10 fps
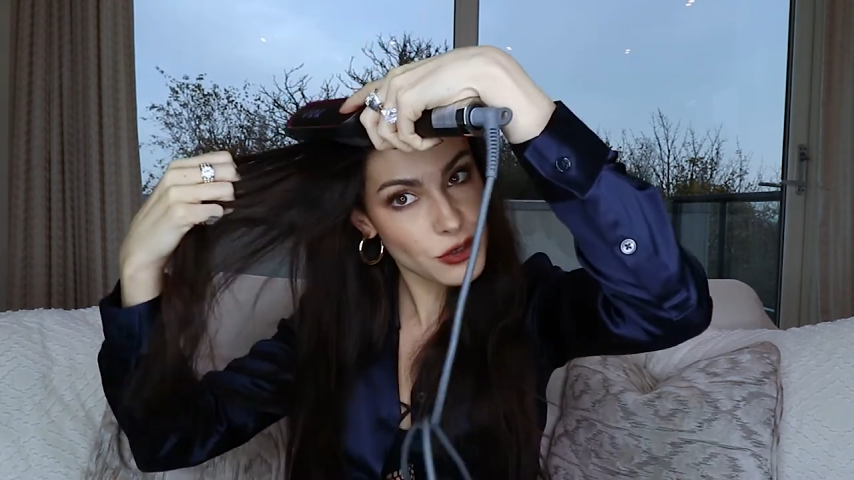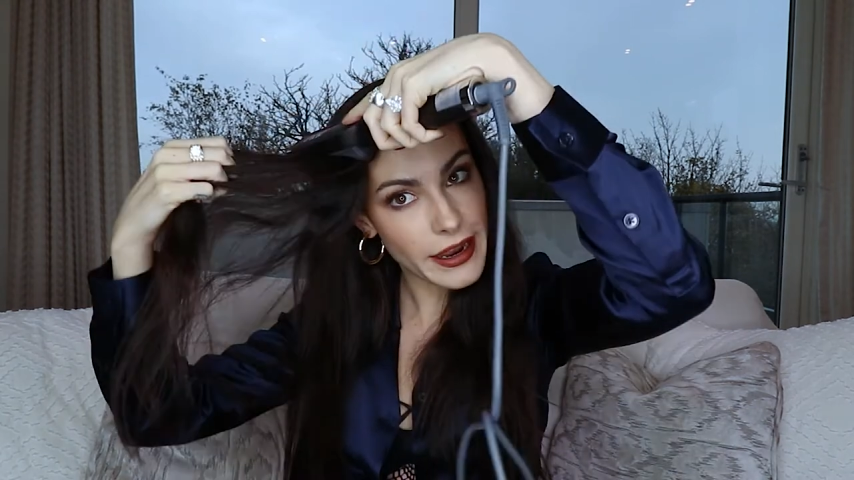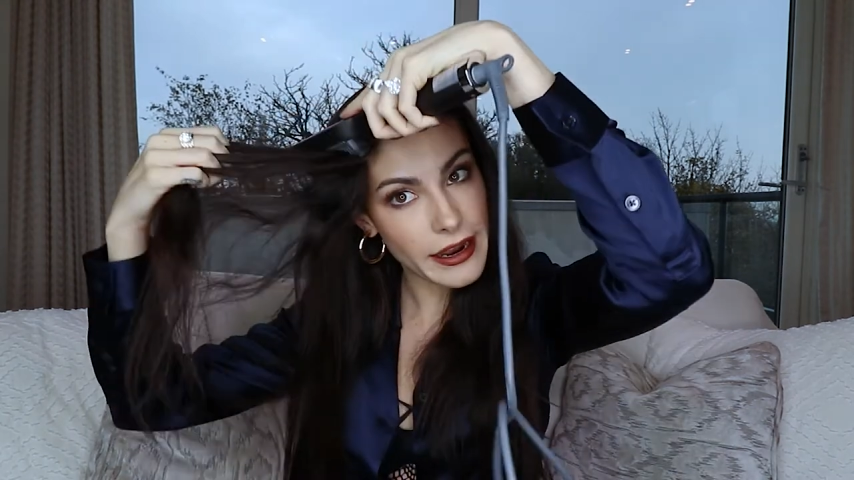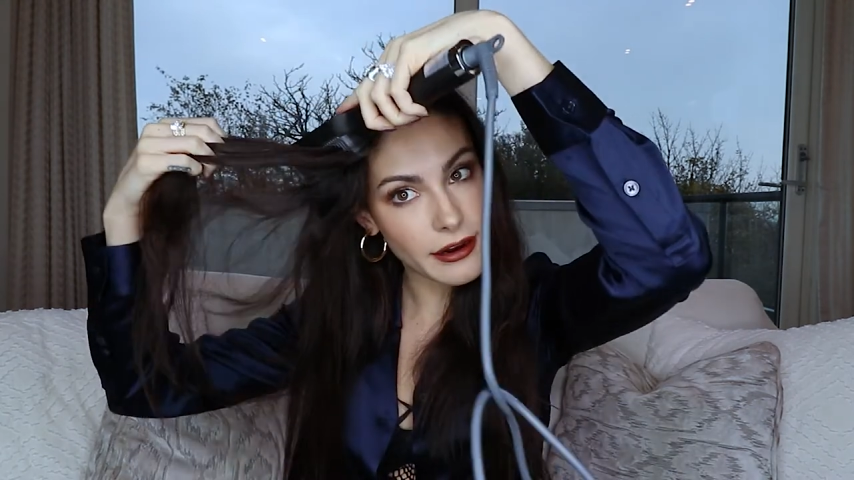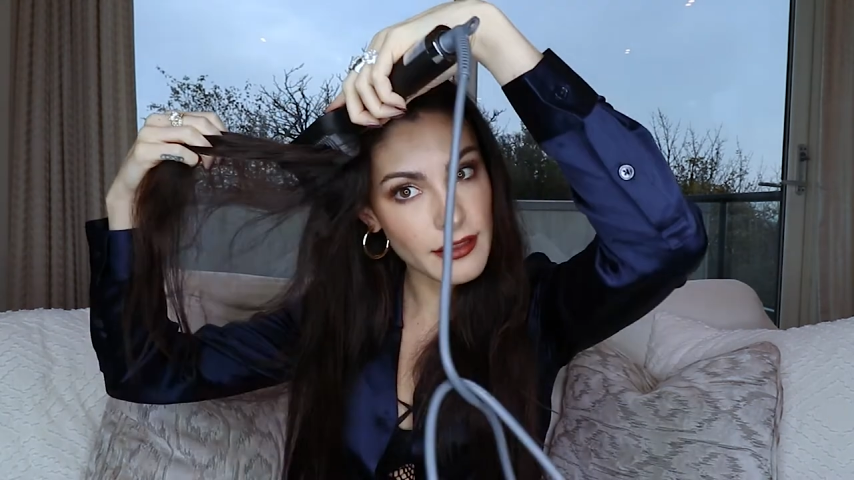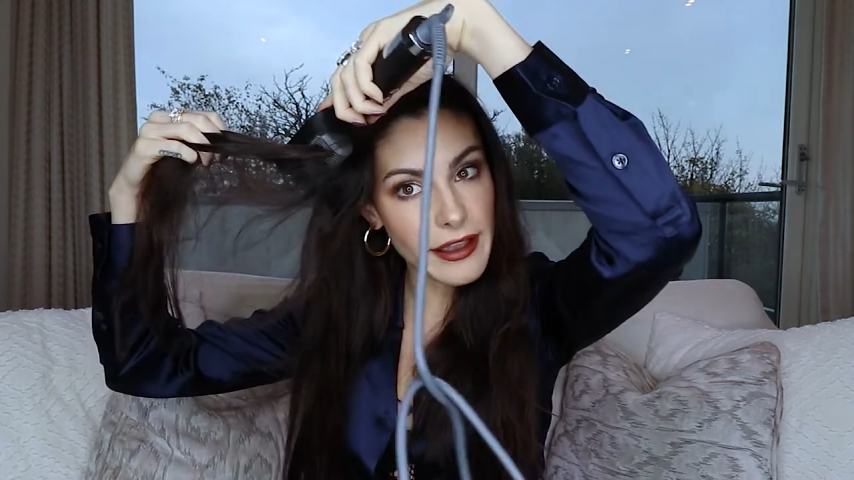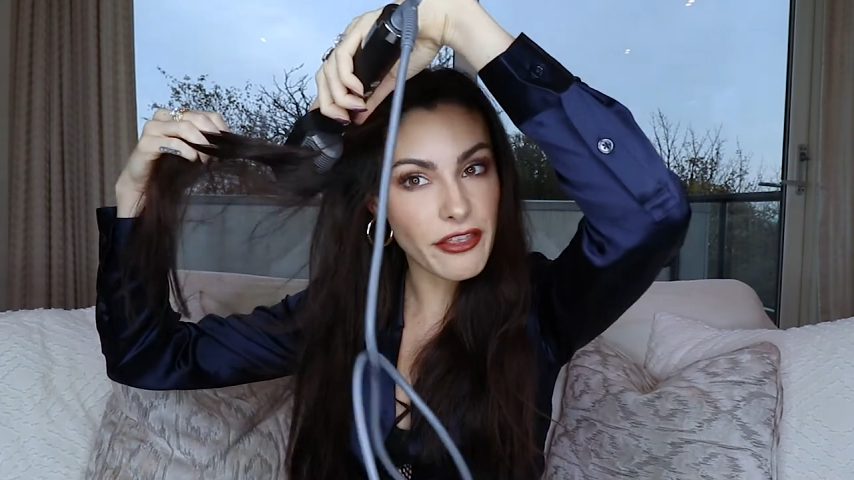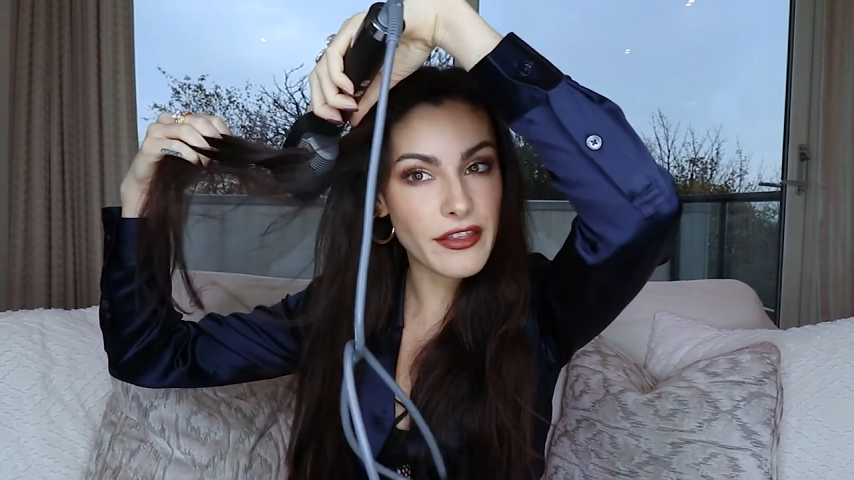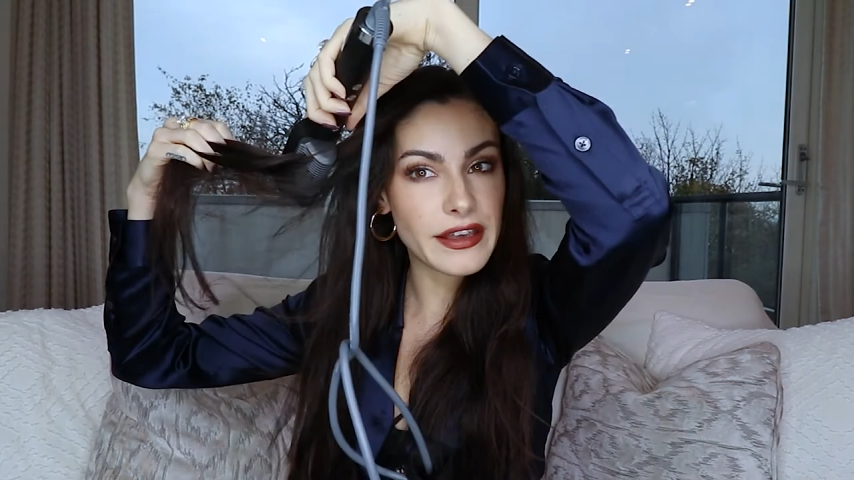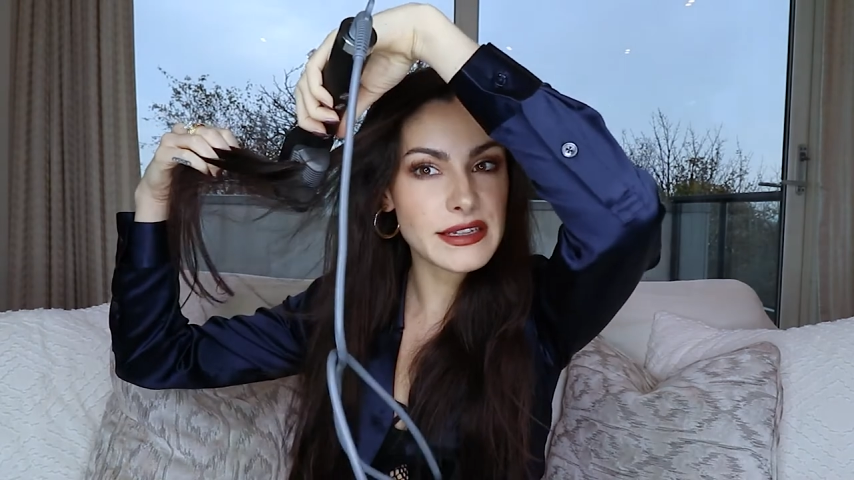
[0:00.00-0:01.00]
your hair
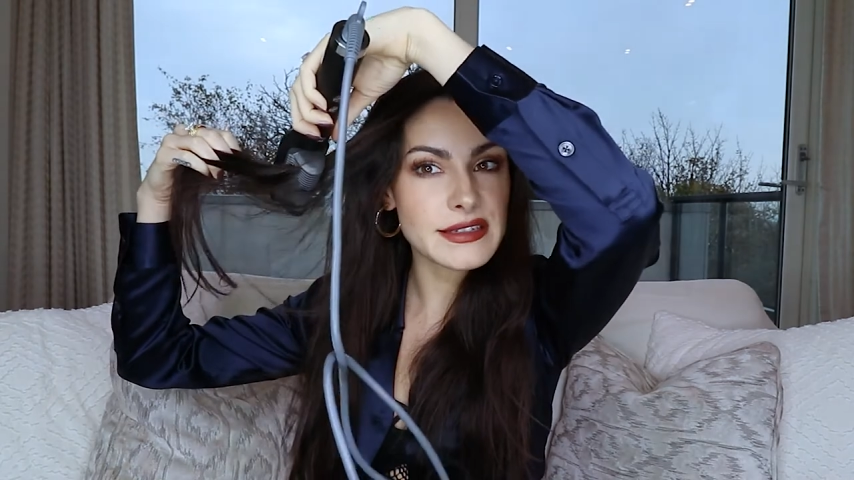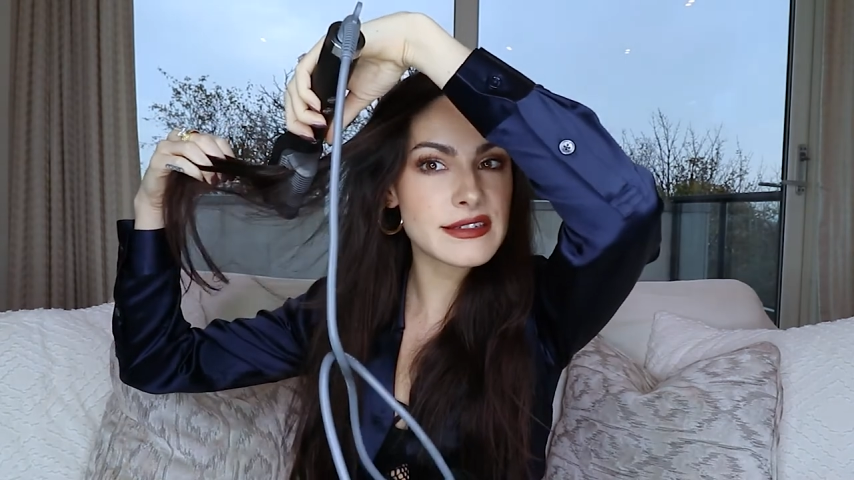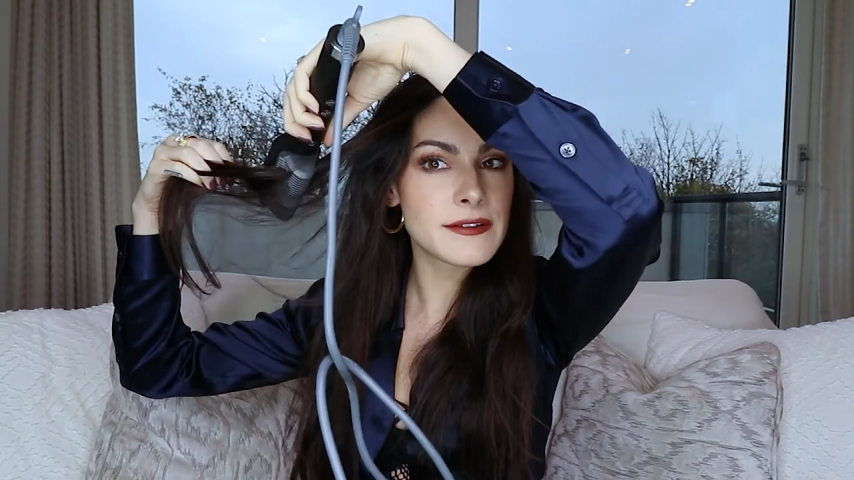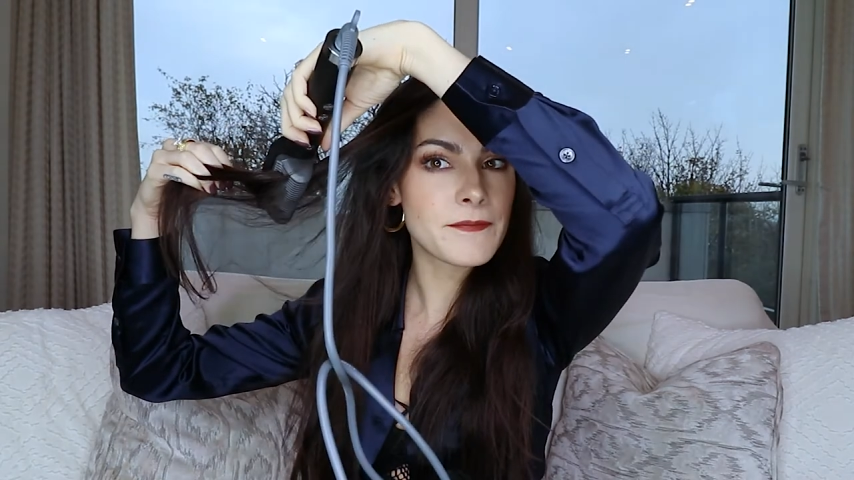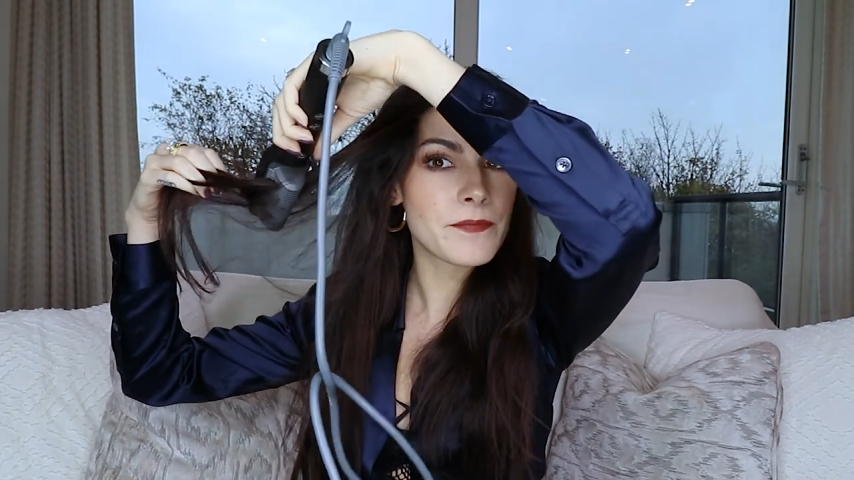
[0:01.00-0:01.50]
like this,